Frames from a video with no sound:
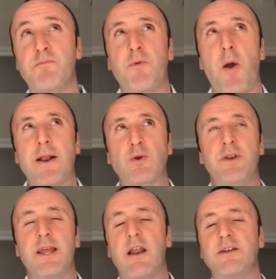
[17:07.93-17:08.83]
going back to what
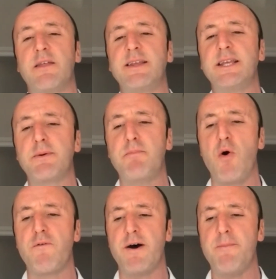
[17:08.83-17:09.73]
Niccolò said, this is
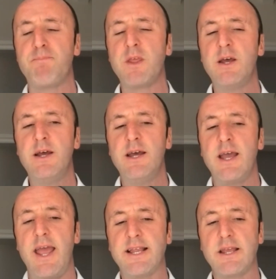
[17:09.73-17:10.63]

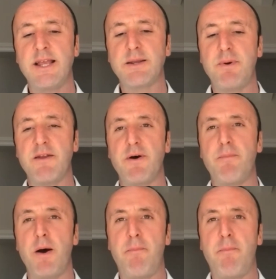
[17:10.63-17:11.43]
a bit of a